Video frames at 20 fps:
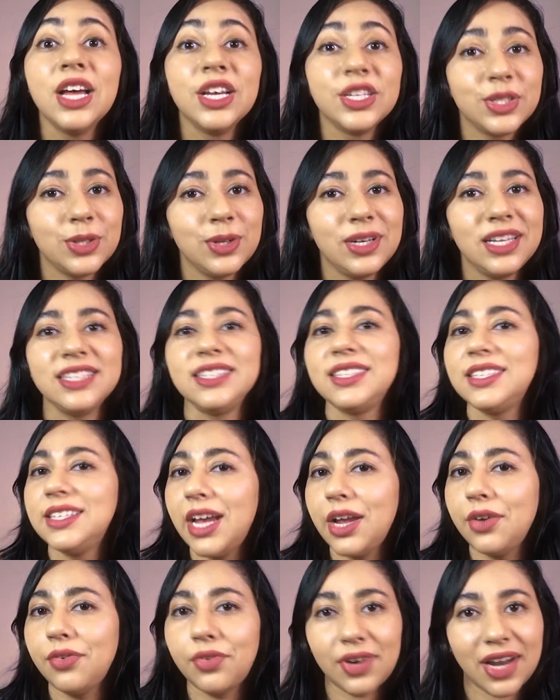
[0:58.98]
So let's
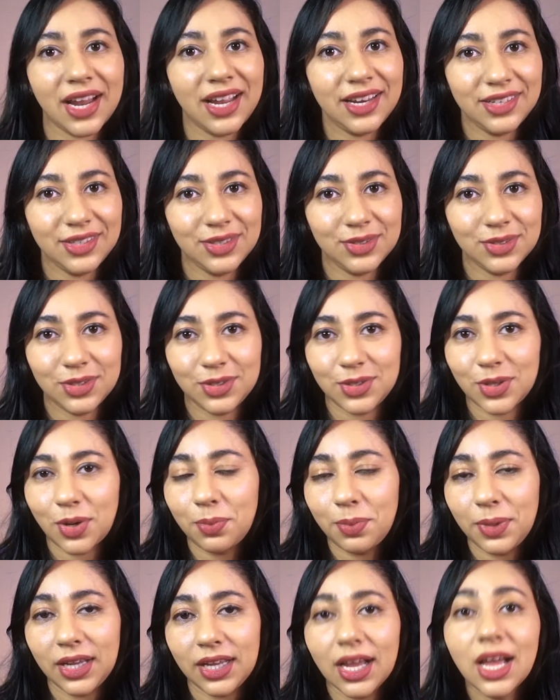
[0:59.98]
dive right into the
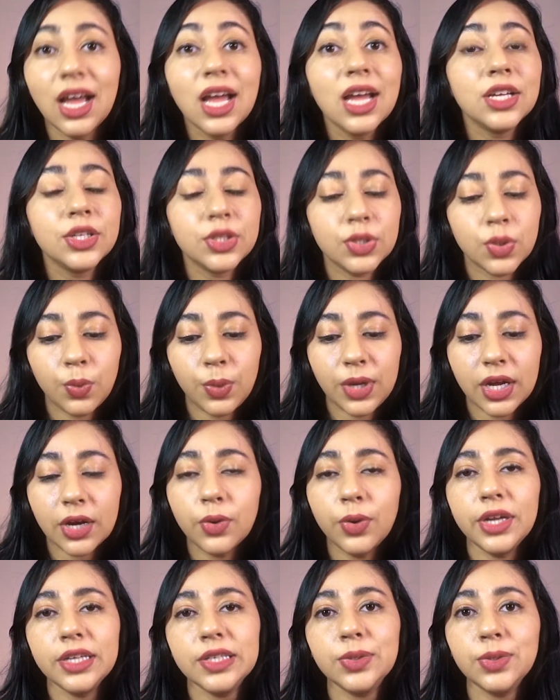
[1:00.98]
topic. So we are
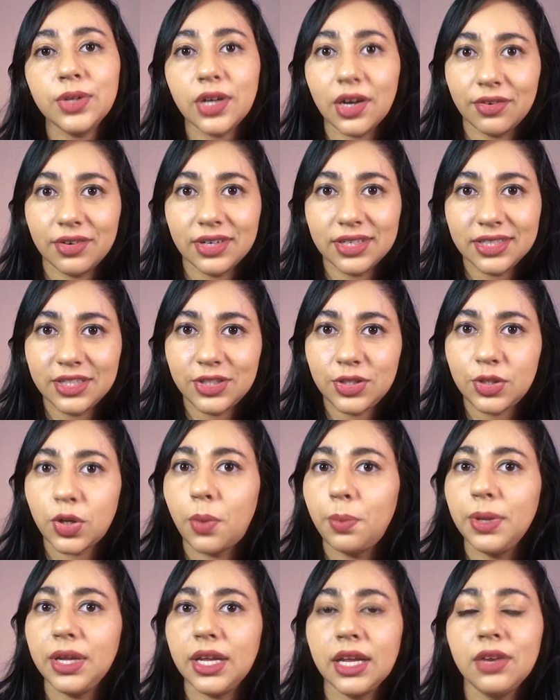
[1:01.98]
going to cover this
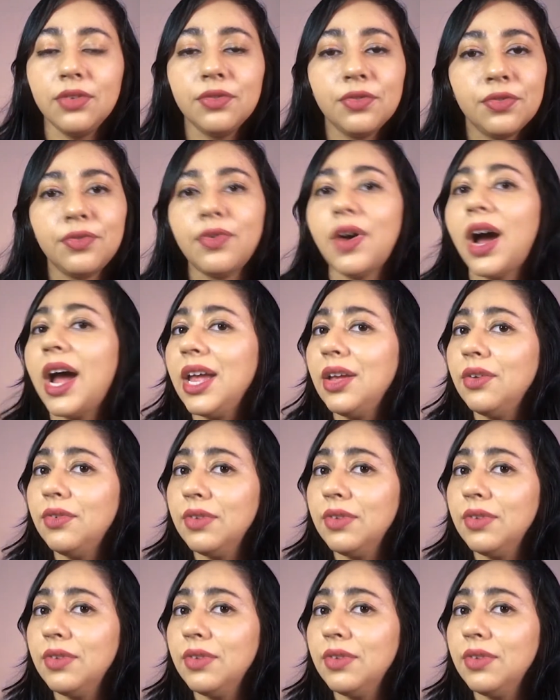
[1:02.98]
topic in 5